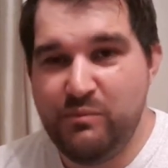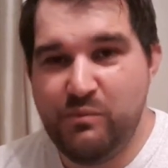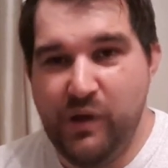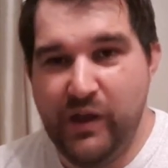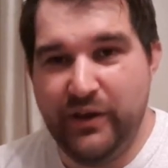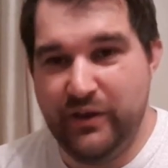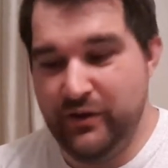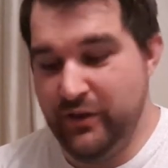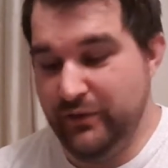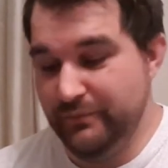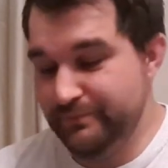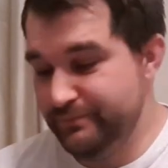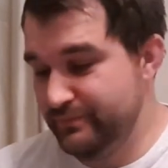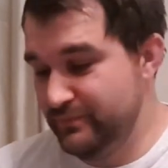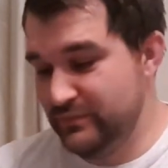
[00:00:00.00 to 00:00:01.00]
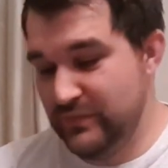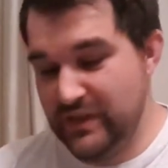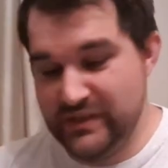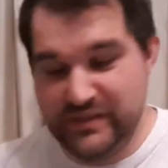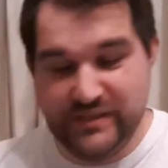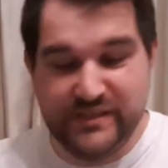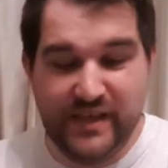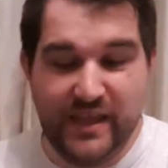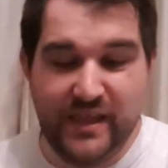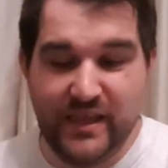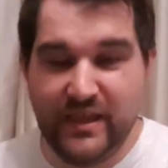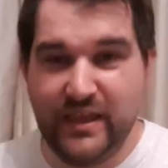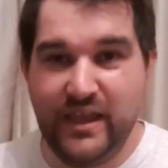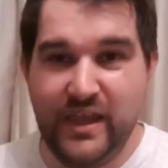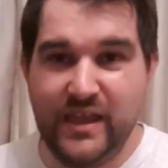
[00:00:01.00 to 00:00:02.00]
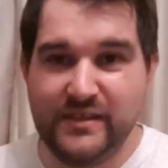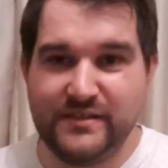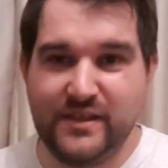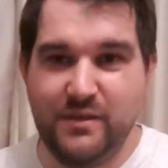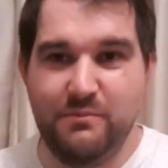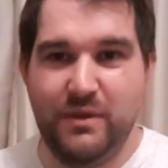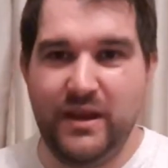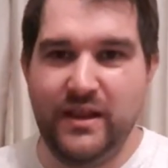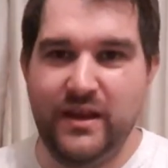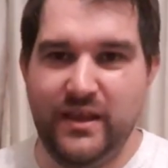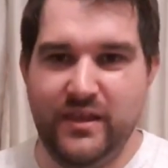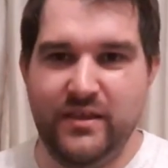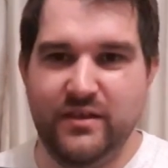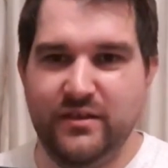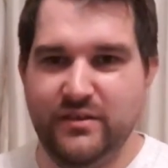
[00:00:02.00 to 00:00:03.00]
but I don't know. As you can see, it's completely